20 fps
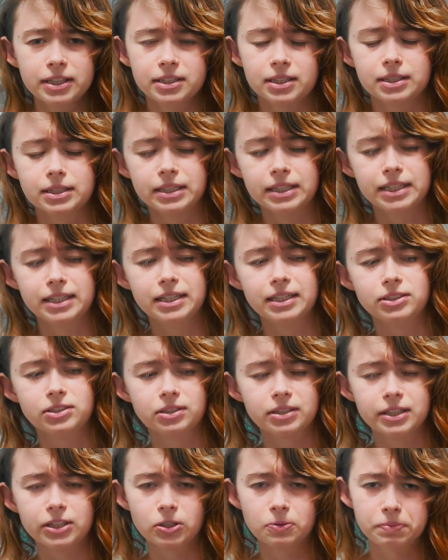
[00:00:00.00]
the
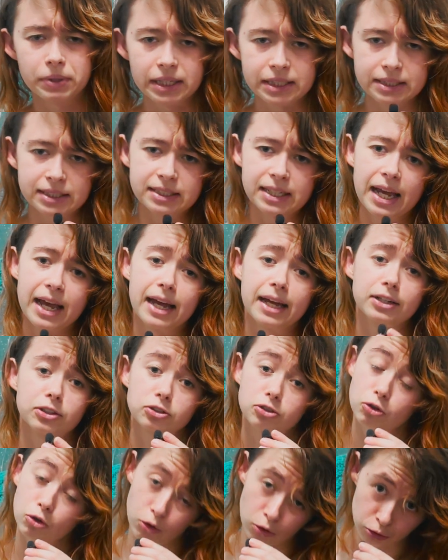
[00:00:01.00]
little bits
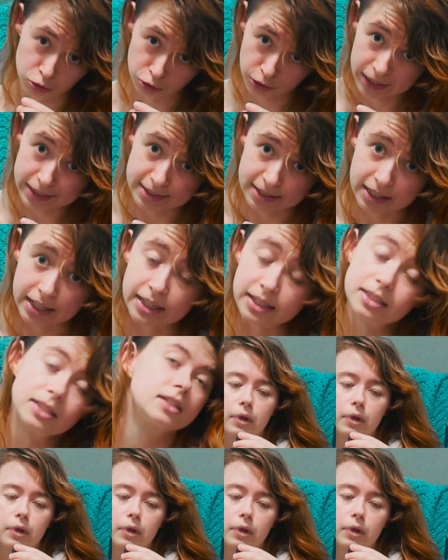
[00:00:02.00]
and Google Translate,